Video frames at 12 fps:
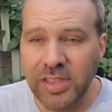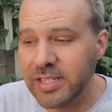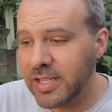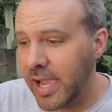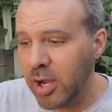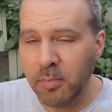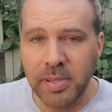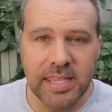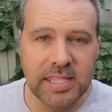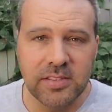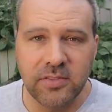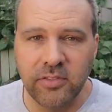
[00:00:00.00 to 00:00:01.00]
the entire
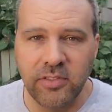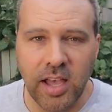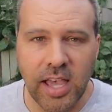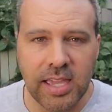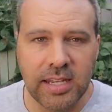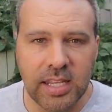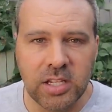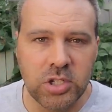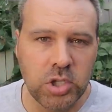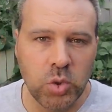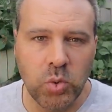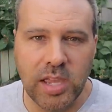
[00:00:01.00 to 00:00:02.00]
piece of the vine
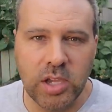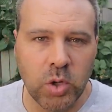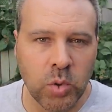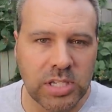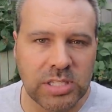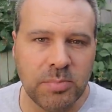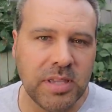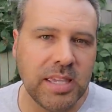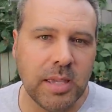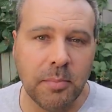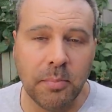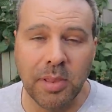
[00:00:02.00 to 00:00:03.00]
into a
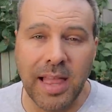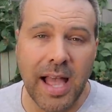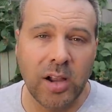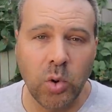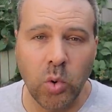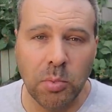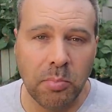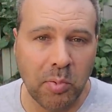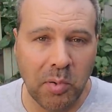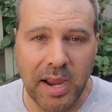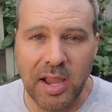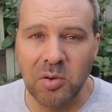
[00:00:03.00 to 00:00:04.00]
crispy black or
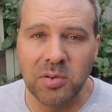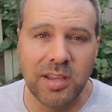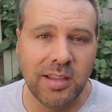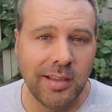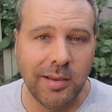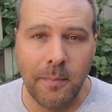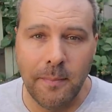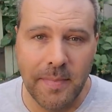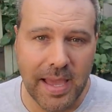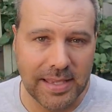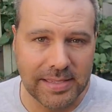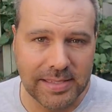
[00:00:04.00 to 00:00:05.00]
brown
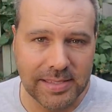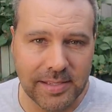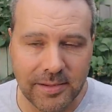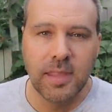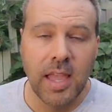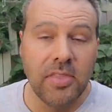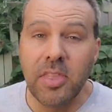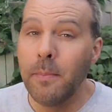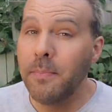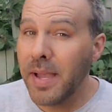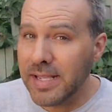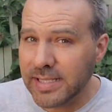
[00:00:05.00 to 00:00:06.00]
mess. The
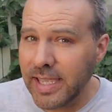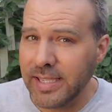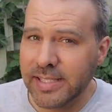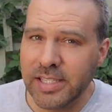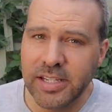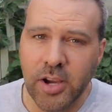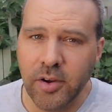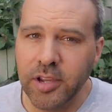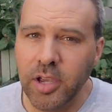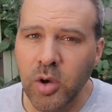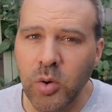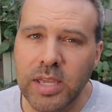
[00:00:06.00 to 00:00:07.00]
best case
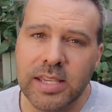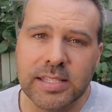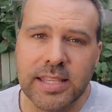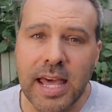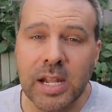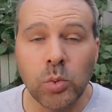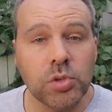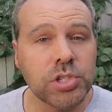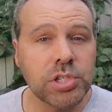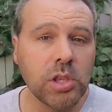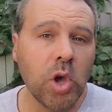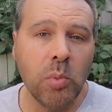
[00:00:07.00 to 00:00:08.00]
scenario is that it will
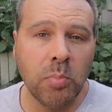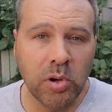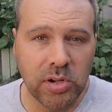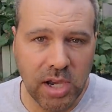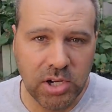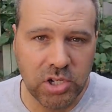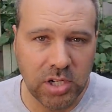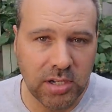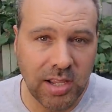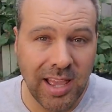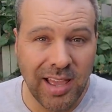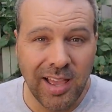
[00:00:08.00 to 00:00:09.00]
slow
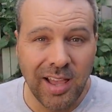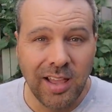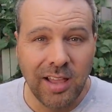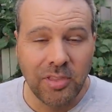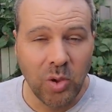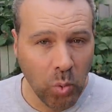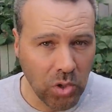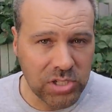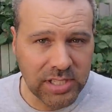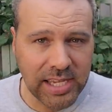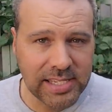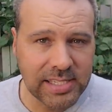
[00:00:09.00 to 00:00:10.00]
production. The
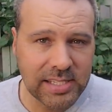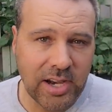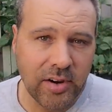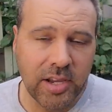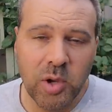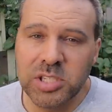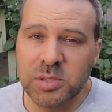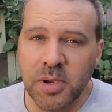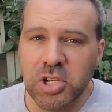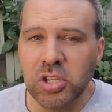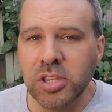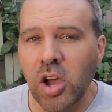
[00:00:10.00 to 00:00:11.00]
worst case scenario,
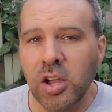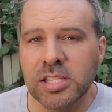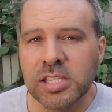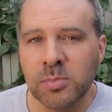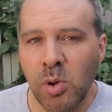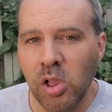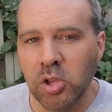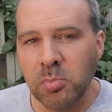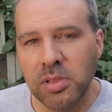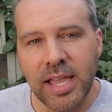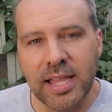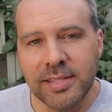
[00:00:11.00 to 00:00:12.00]
especially on smaller
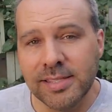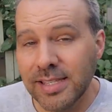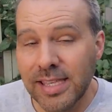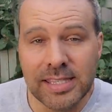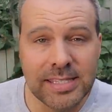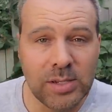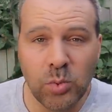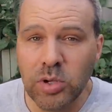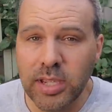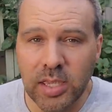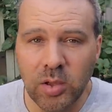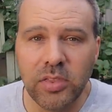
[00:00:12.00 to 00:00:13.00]
plants, is it will
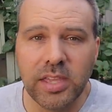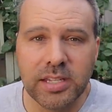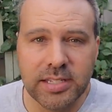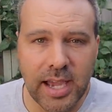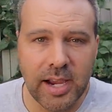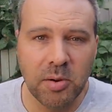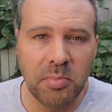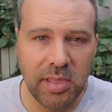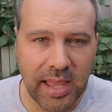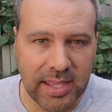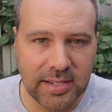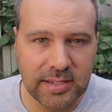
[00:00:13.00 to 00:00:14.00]
kill the entire
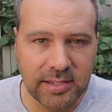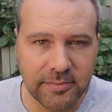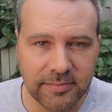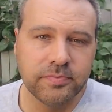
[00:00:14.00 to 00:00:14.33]
plant.